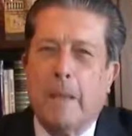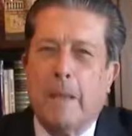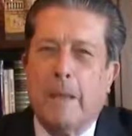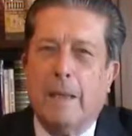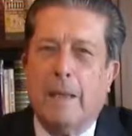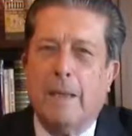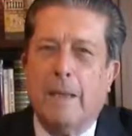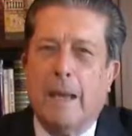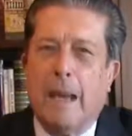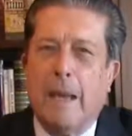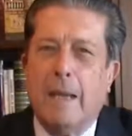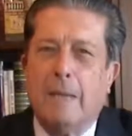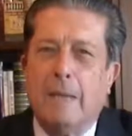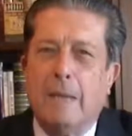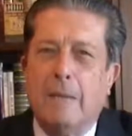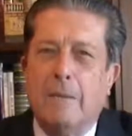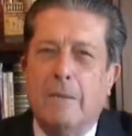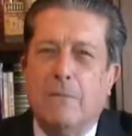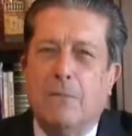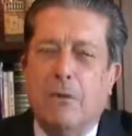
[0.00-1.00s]
in
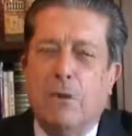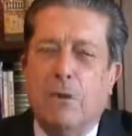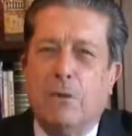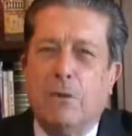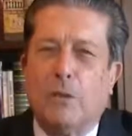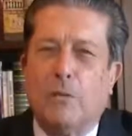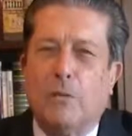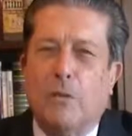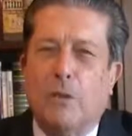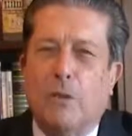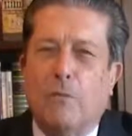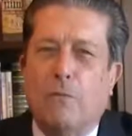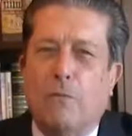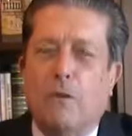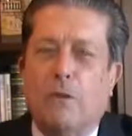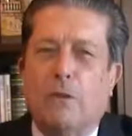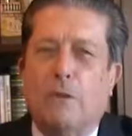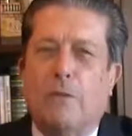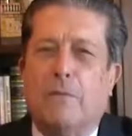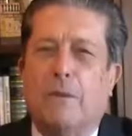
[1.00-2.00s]

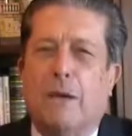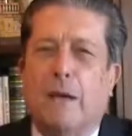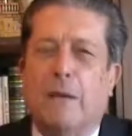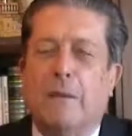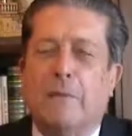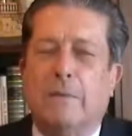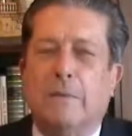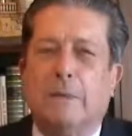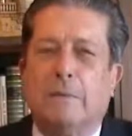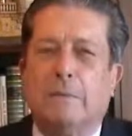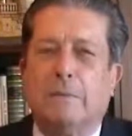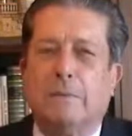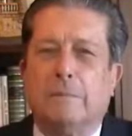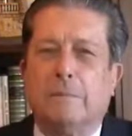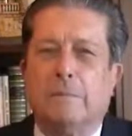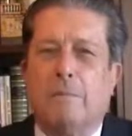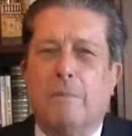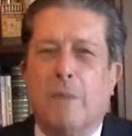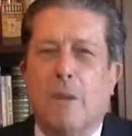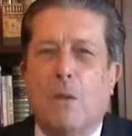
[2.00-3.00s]
1944-45,
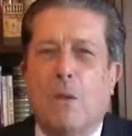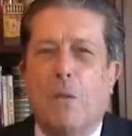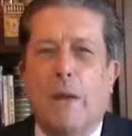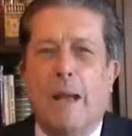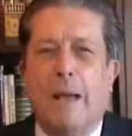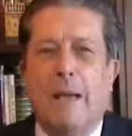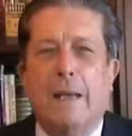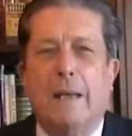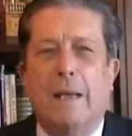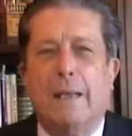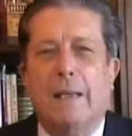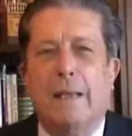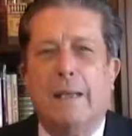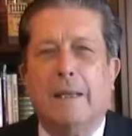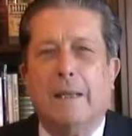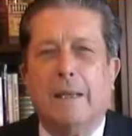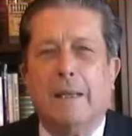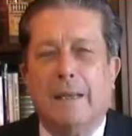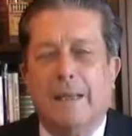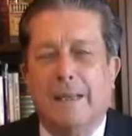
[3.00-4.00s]
when
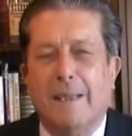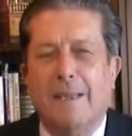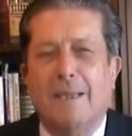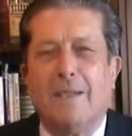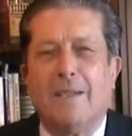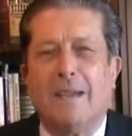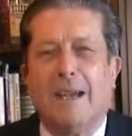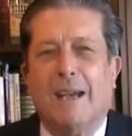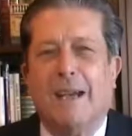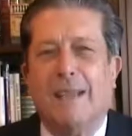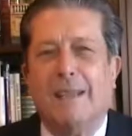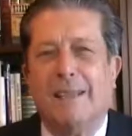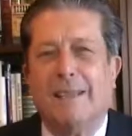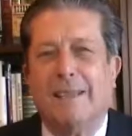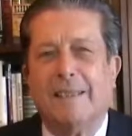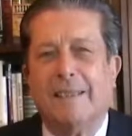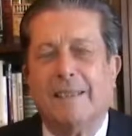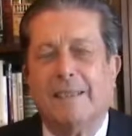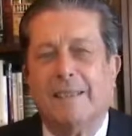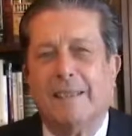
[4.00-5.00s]
he decided
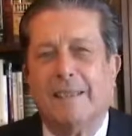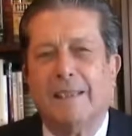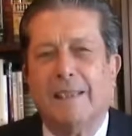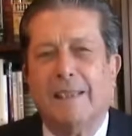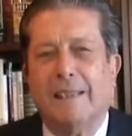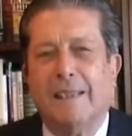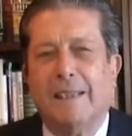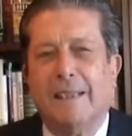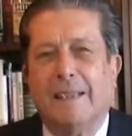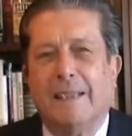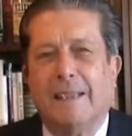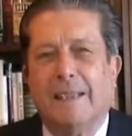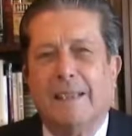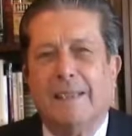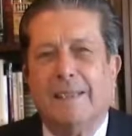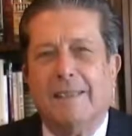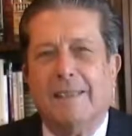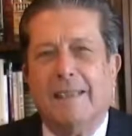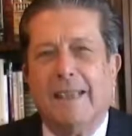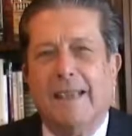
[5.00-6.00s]

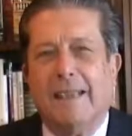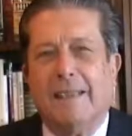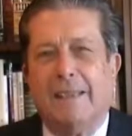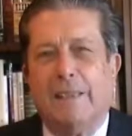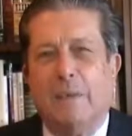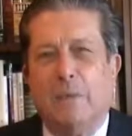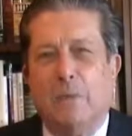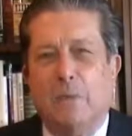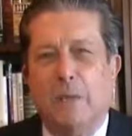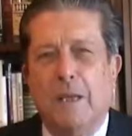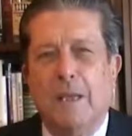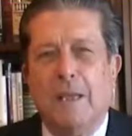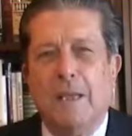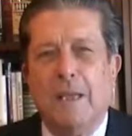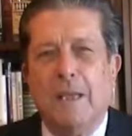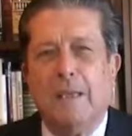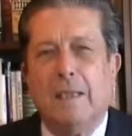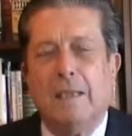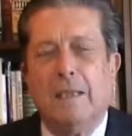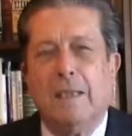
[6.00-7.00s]
that we
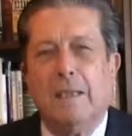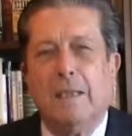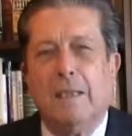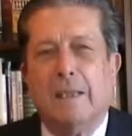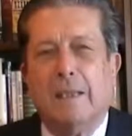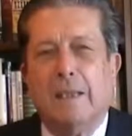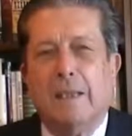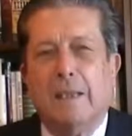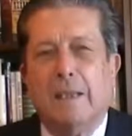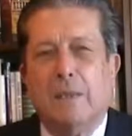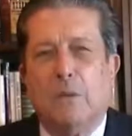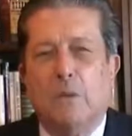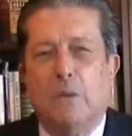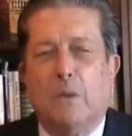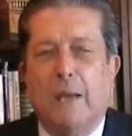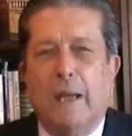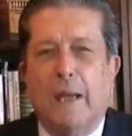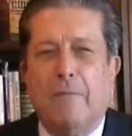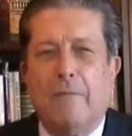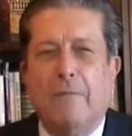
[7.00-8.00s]
need to
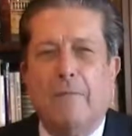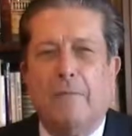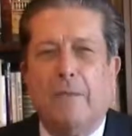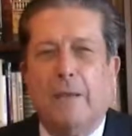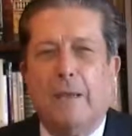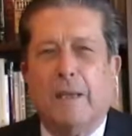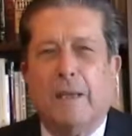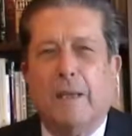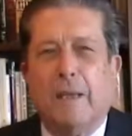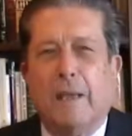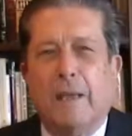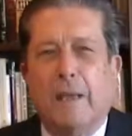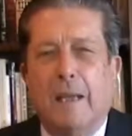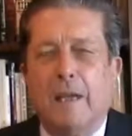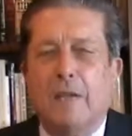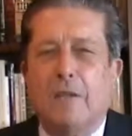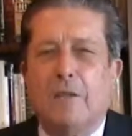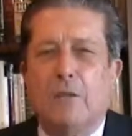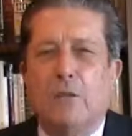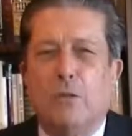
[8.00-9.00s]
have
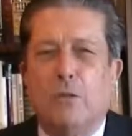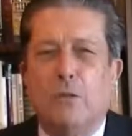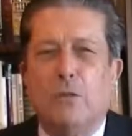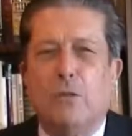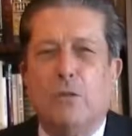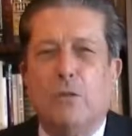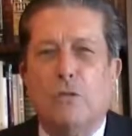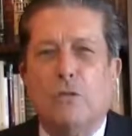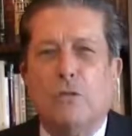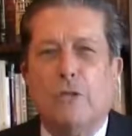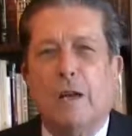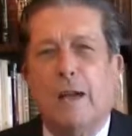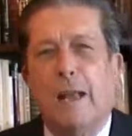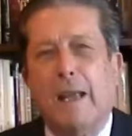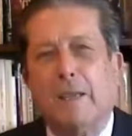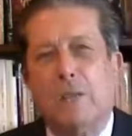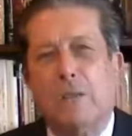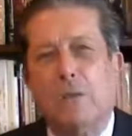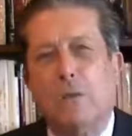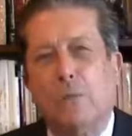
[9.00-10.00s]
institutions
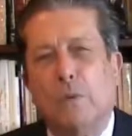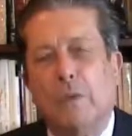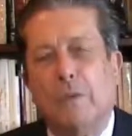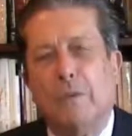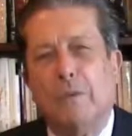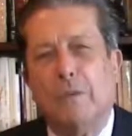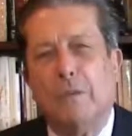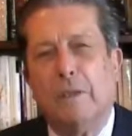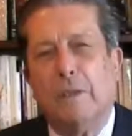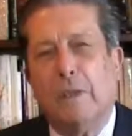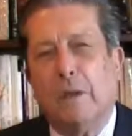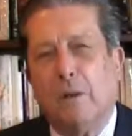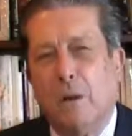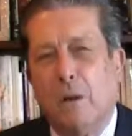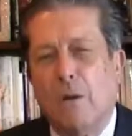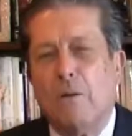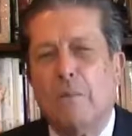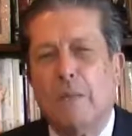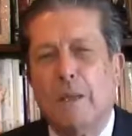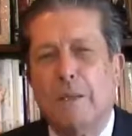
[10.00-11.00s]
related with
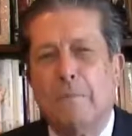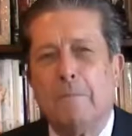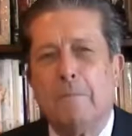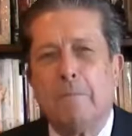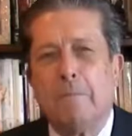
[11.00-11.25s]
economy,